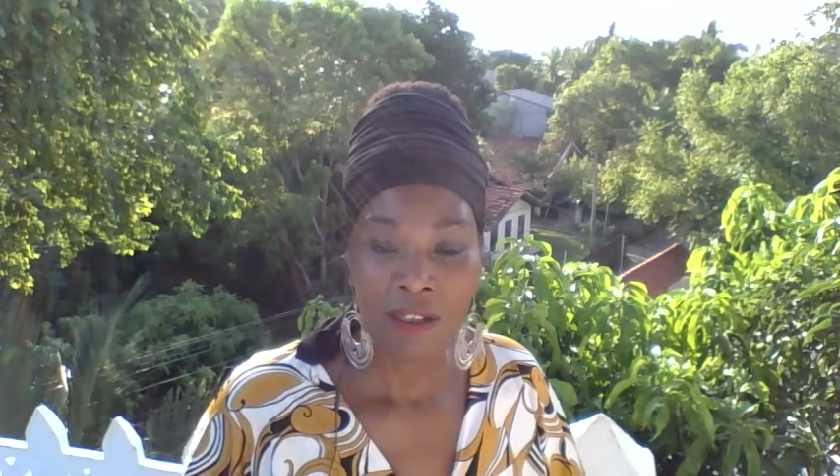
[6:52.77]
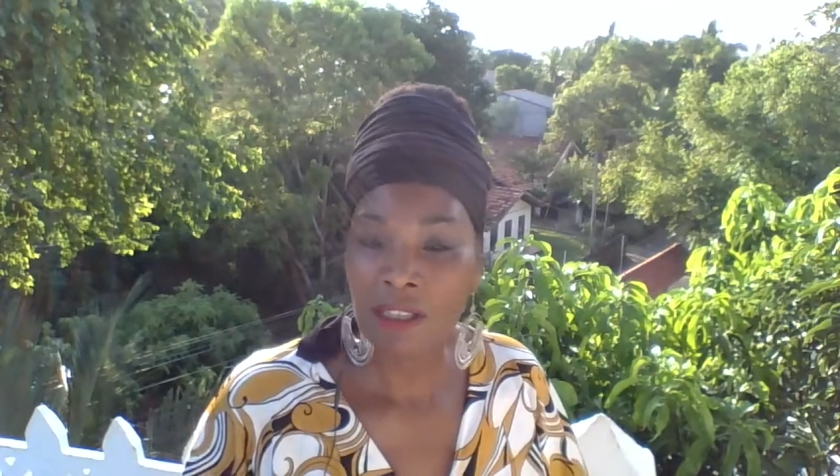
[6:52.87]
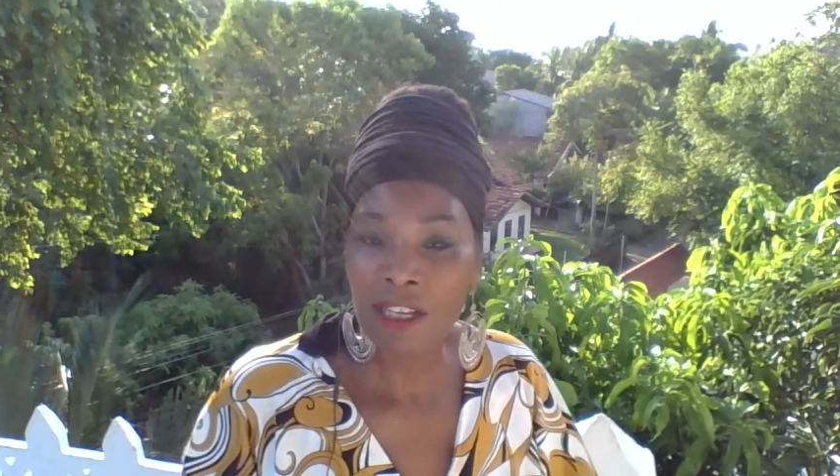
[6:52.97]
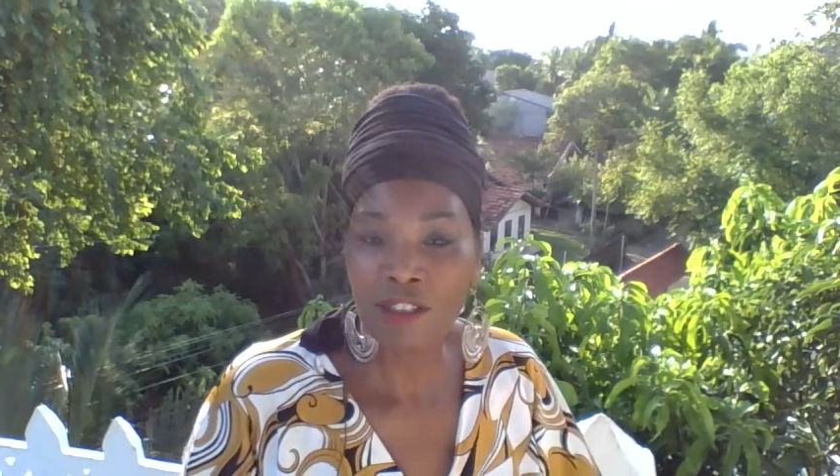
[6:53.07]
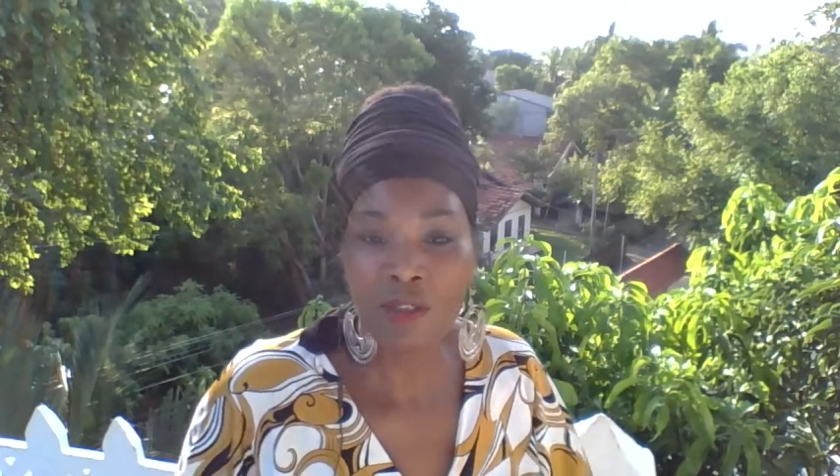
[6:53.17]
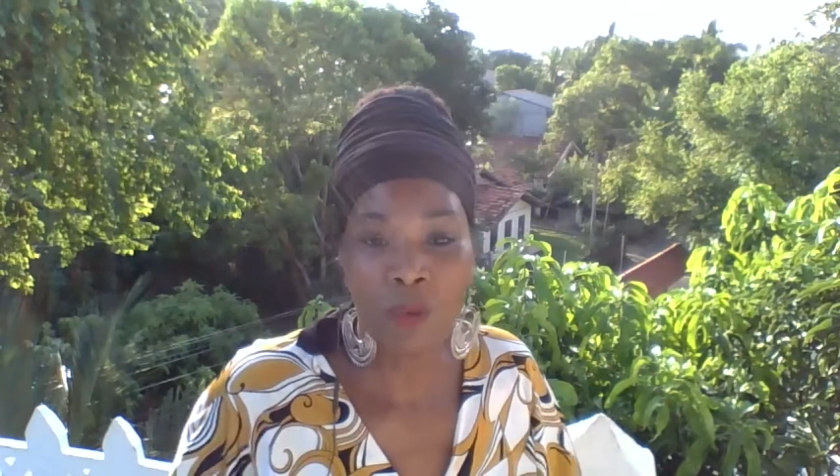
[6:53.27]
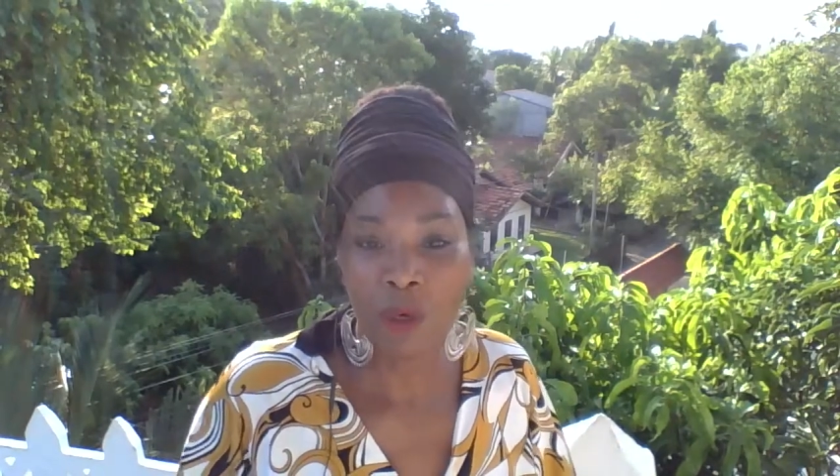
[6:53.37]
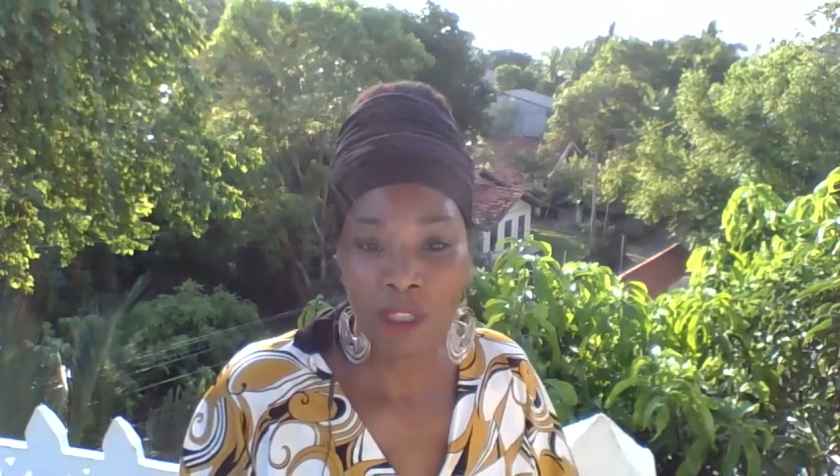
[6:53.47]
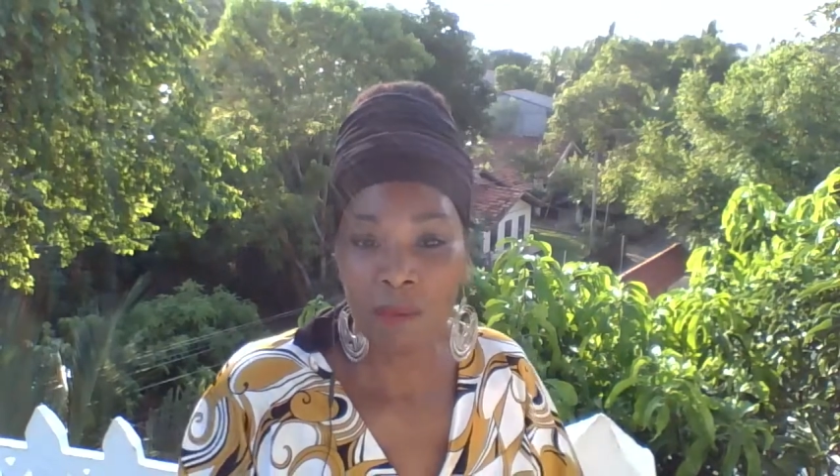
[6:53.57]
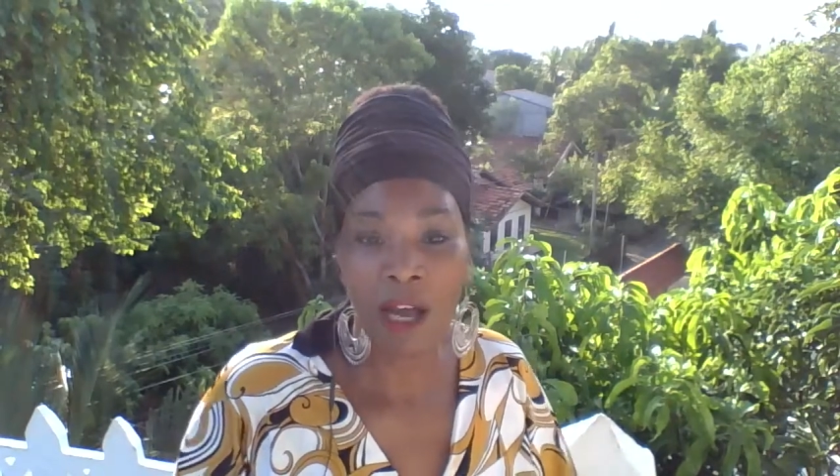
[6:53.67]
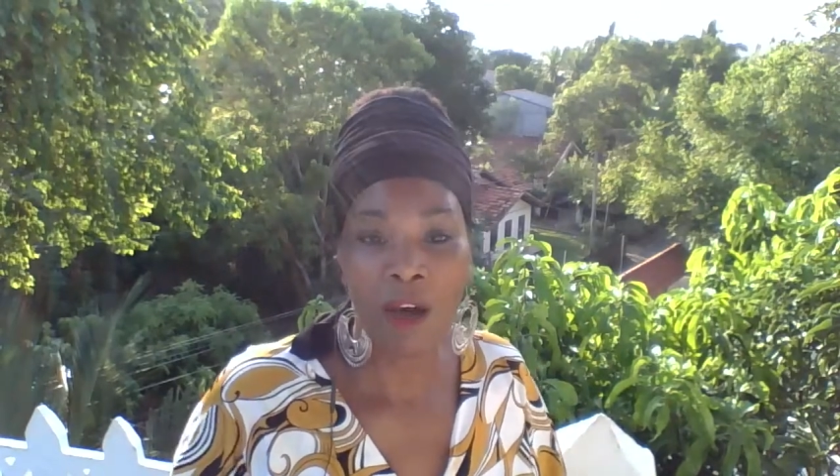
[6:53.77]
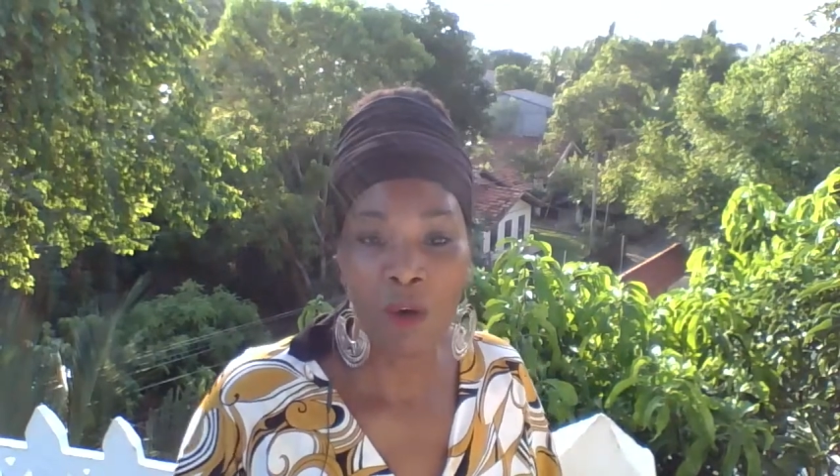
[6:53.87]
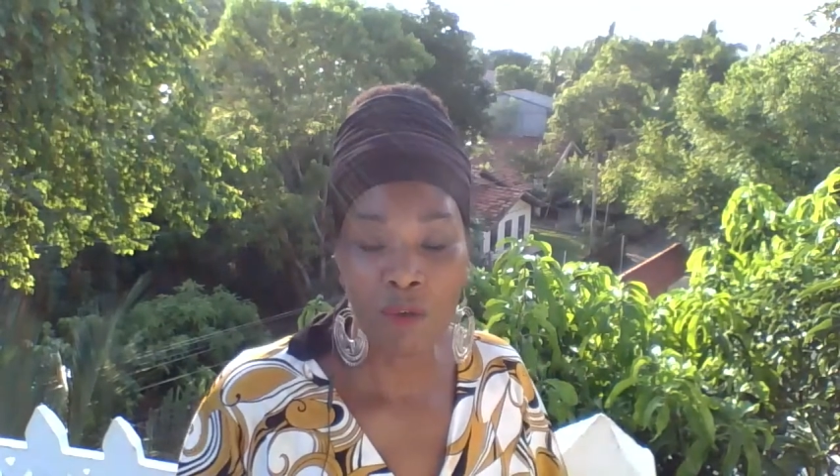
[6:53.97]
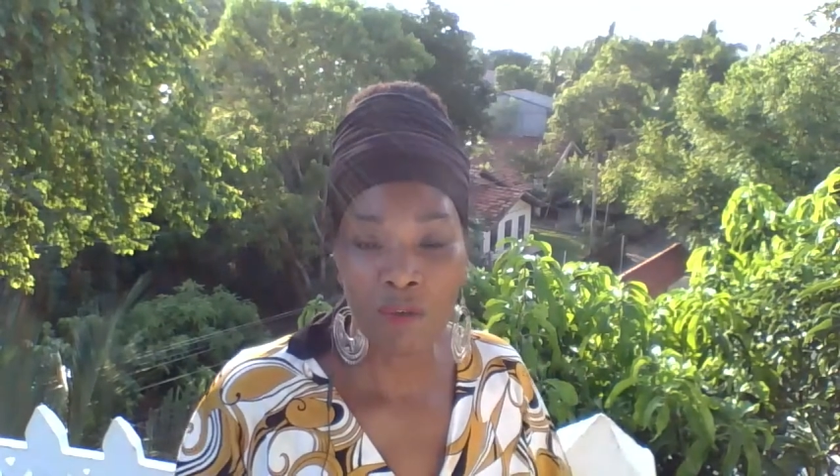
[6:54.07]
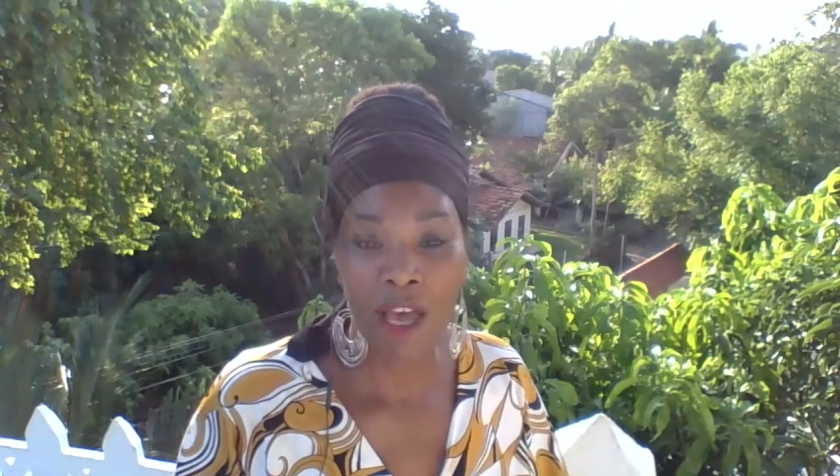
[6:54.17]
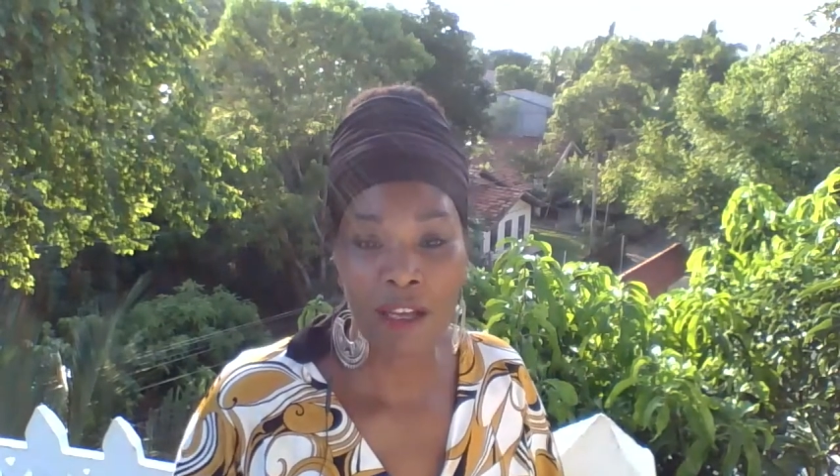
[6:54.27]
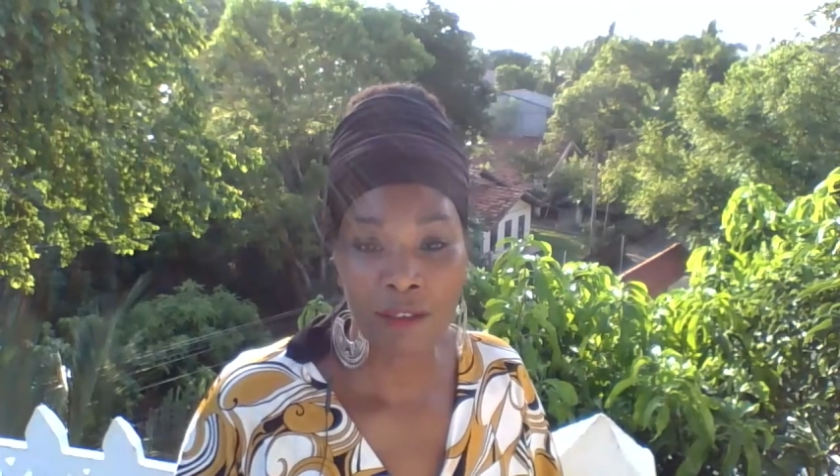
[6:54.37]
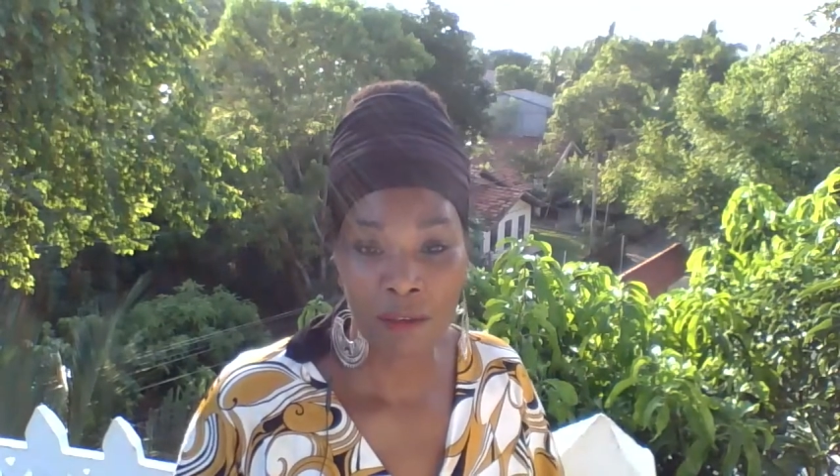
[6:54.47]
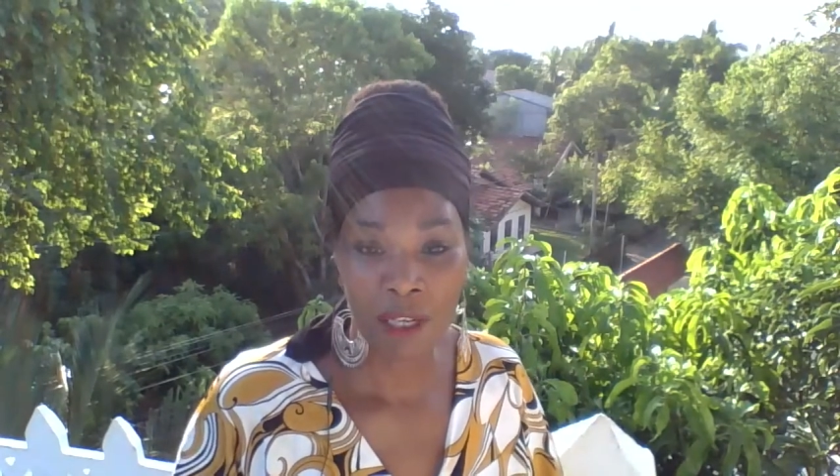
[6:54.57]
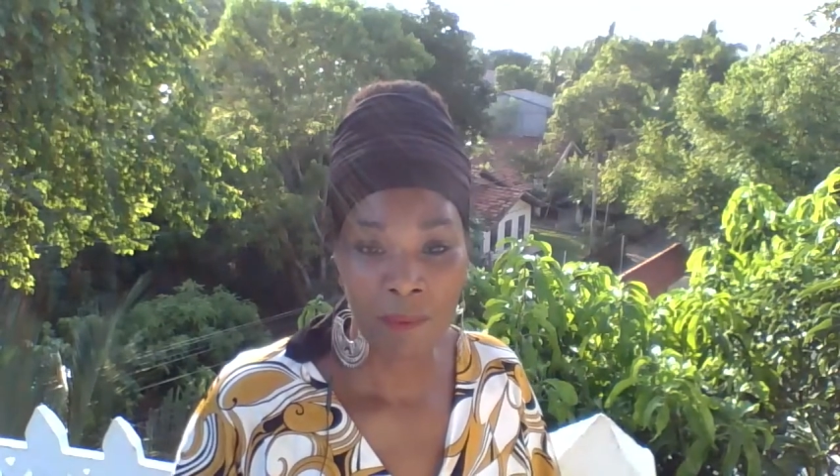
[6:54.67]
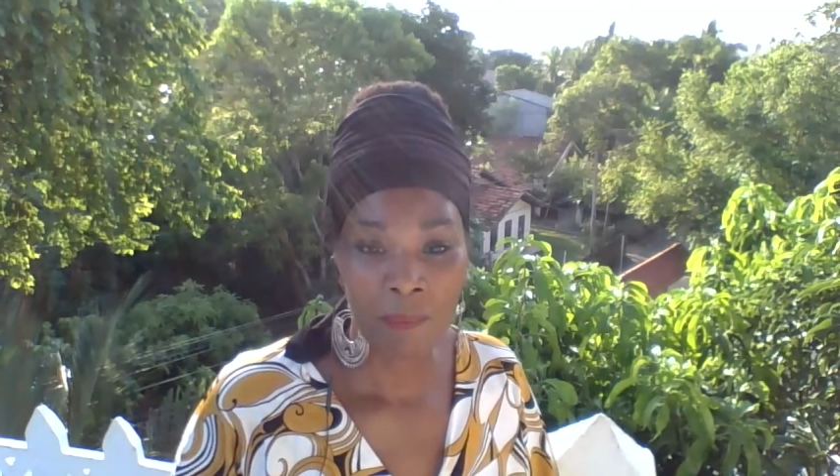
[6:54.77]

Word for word: that I just wanted my own factory.